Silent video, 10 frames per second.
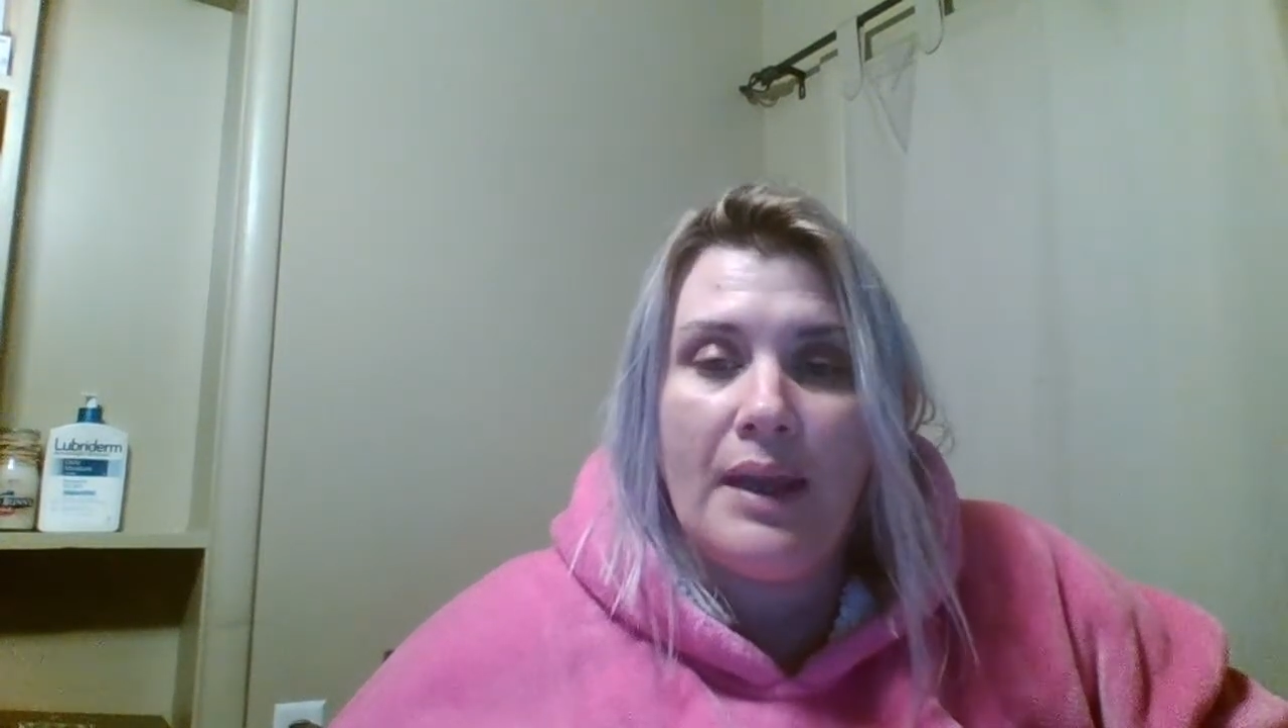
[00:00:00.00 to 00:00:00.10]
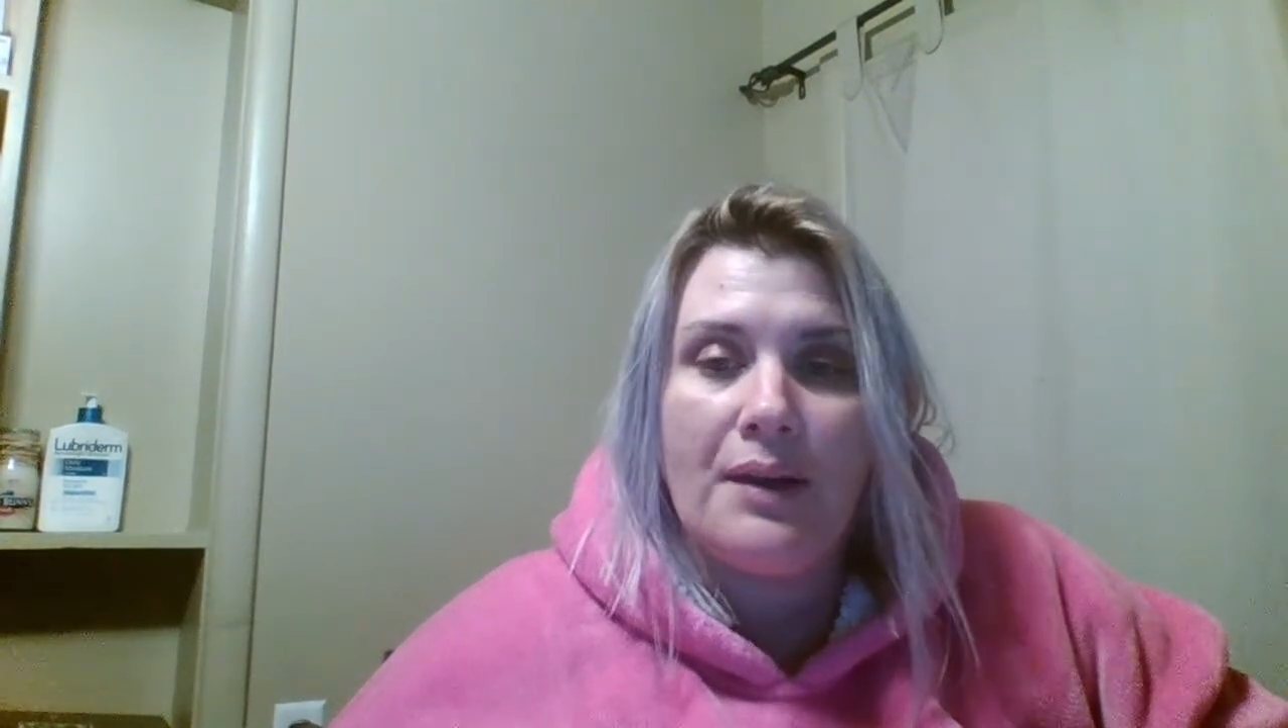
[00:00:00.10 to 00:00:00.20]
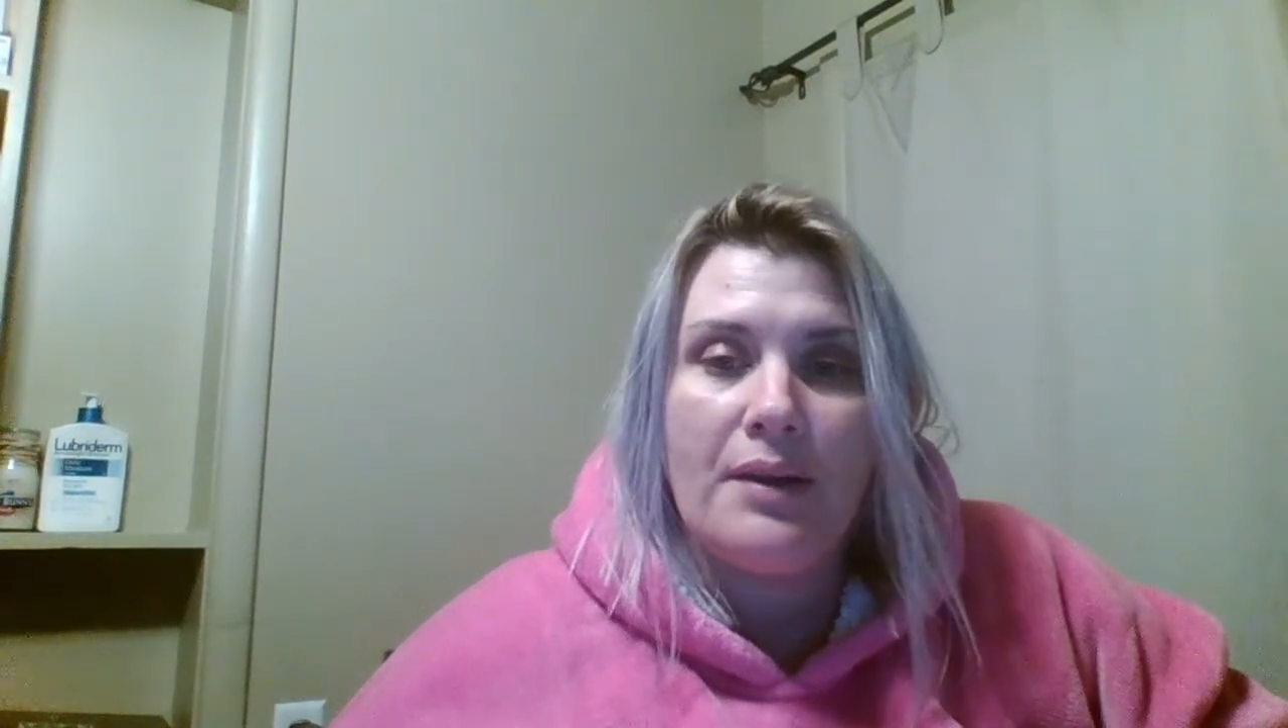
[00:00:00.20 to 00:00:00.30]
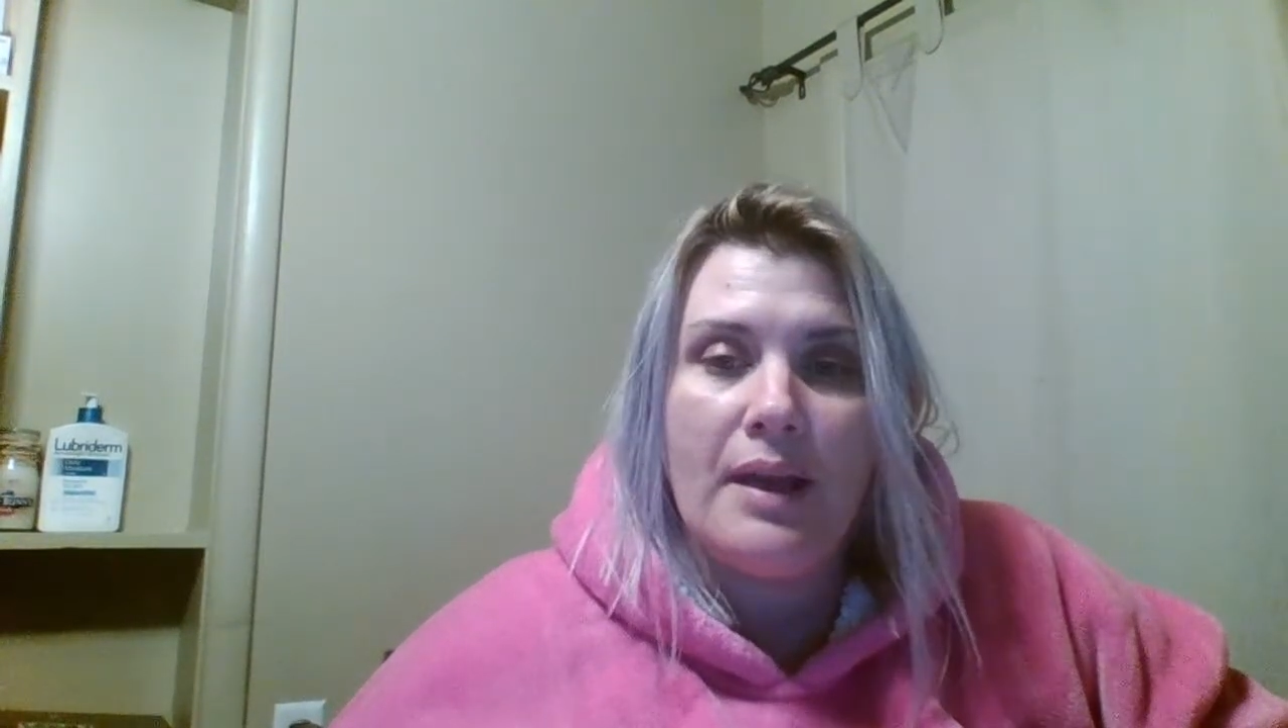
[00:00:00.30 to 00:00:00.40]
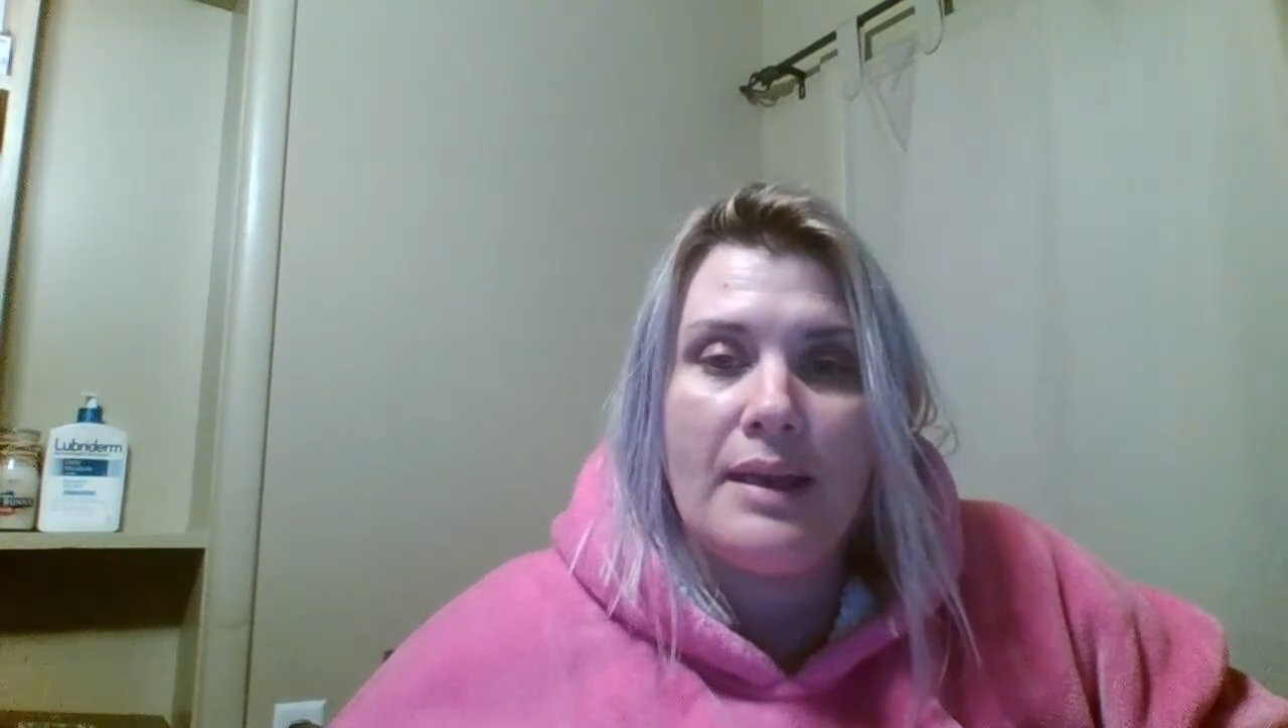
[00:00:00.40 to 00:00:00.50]

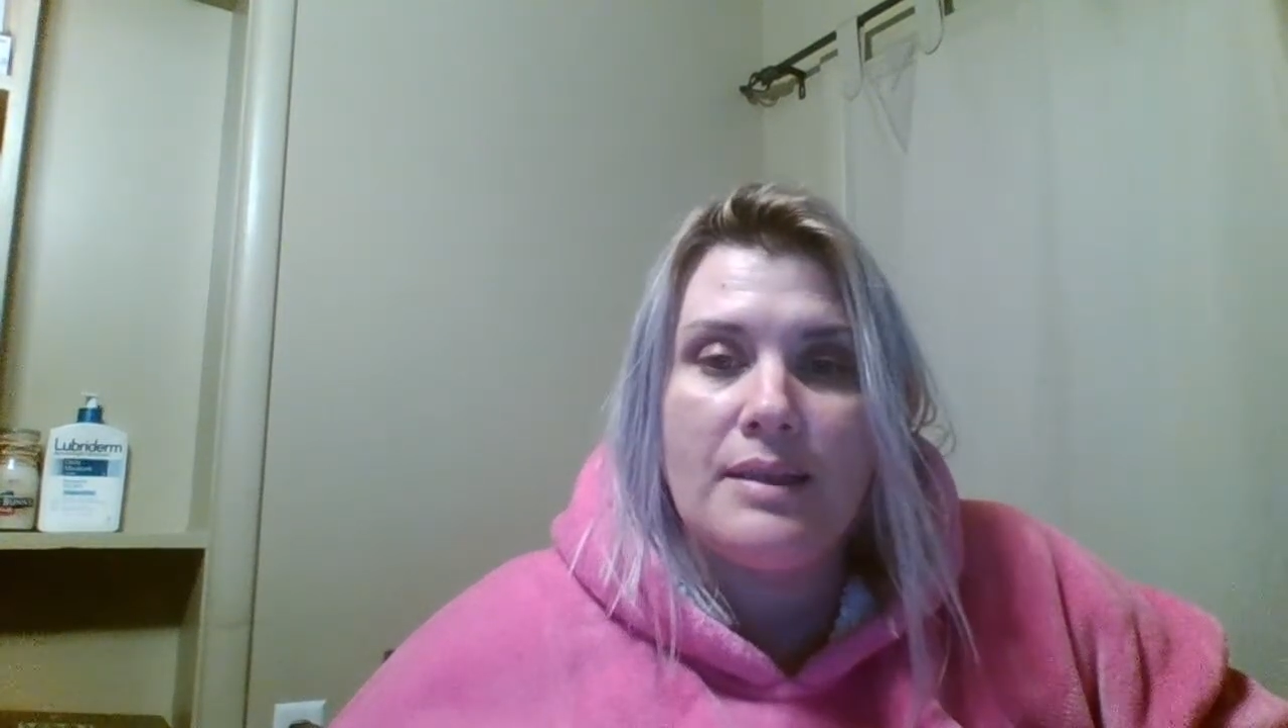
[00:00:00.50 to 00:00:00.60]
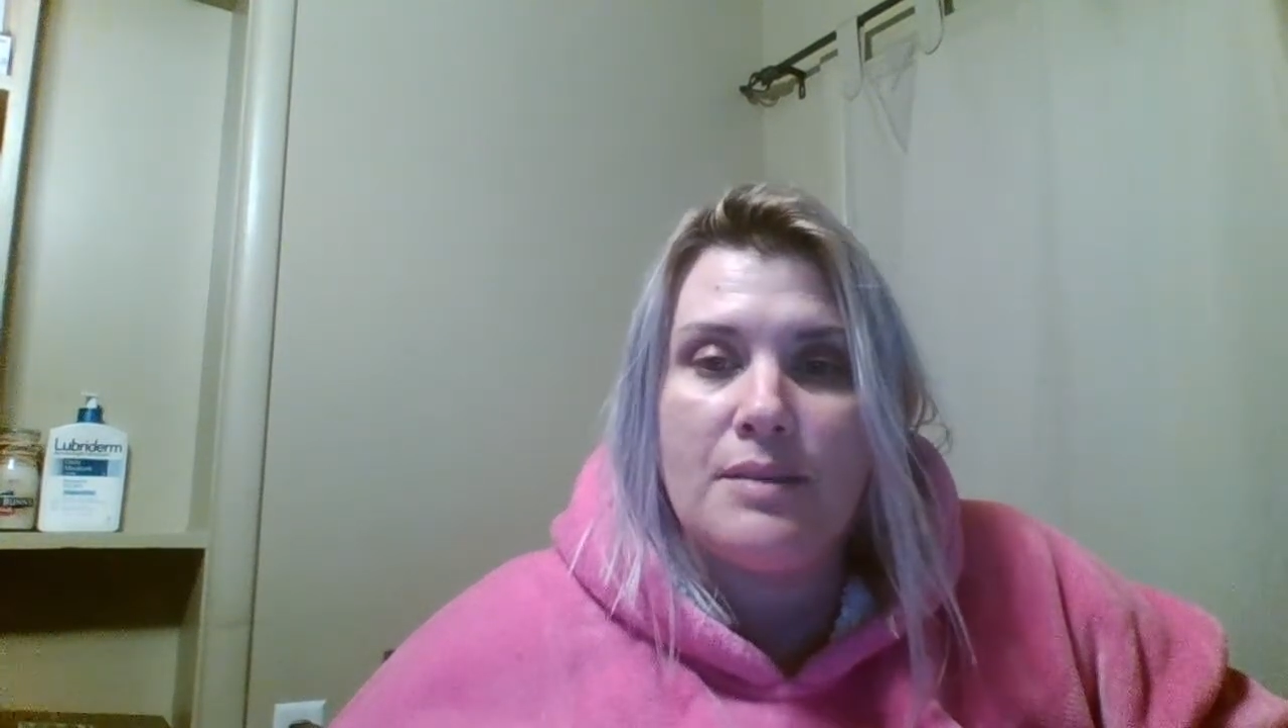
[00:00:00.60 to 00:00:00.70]
internet,